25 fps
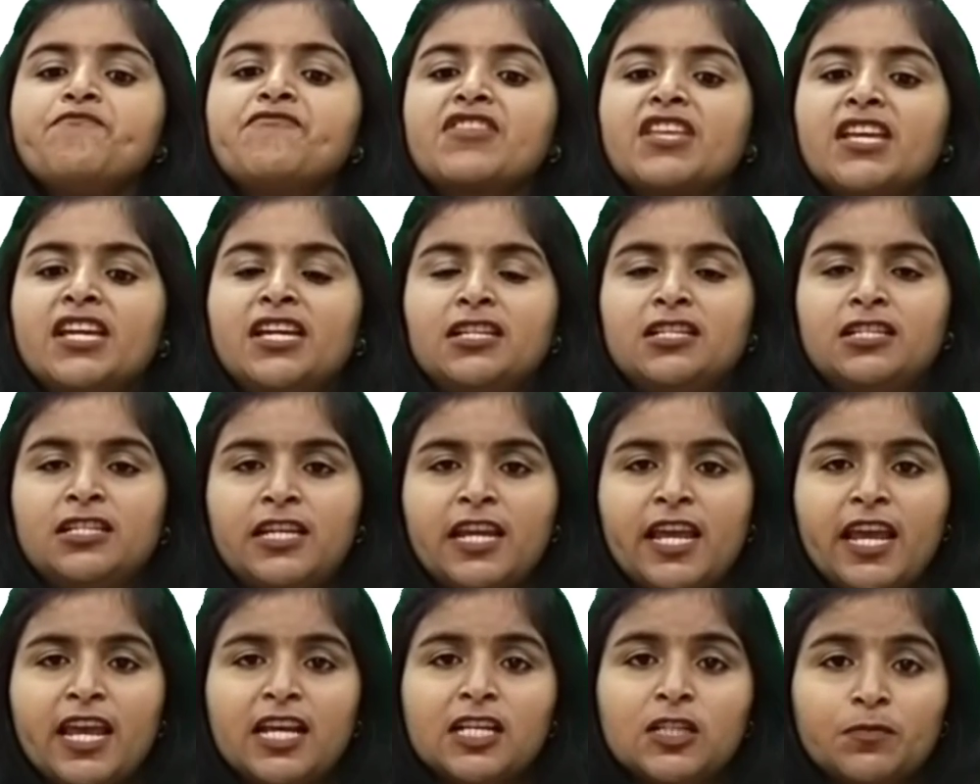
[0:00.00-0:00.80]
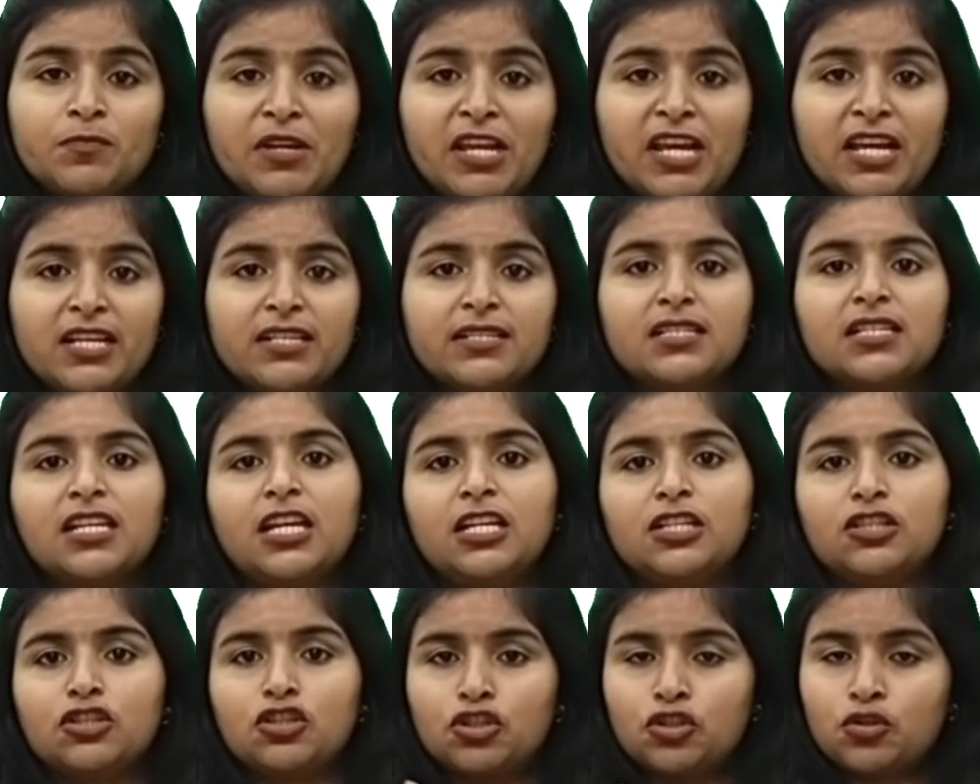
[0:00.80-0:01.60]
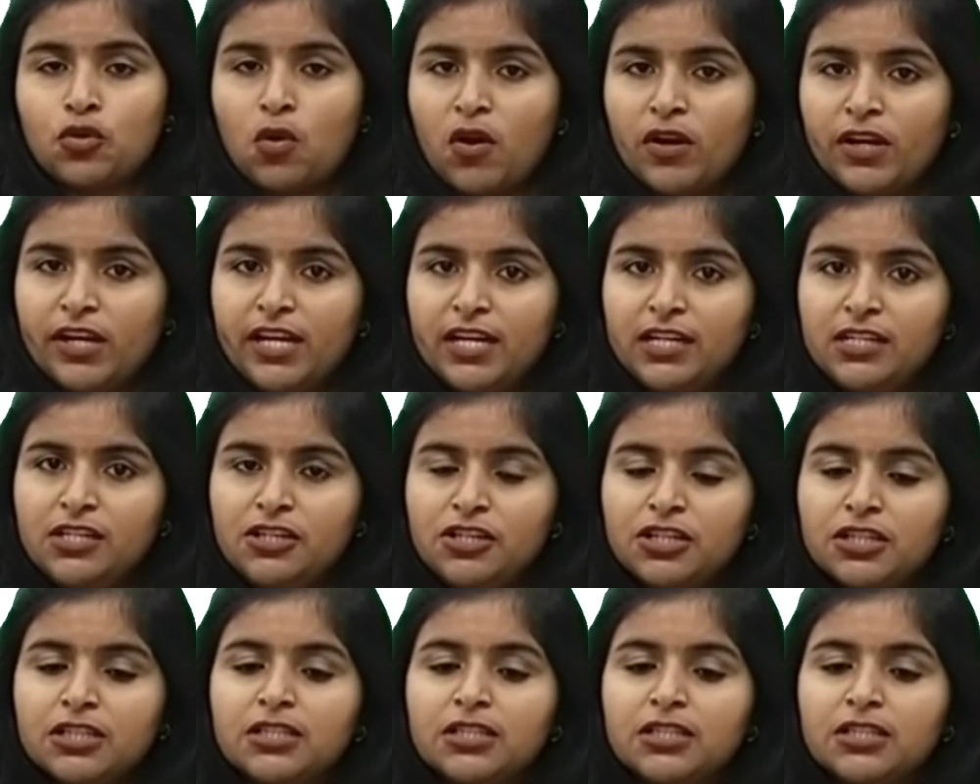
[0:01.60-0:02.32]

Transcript: It takes place in solid,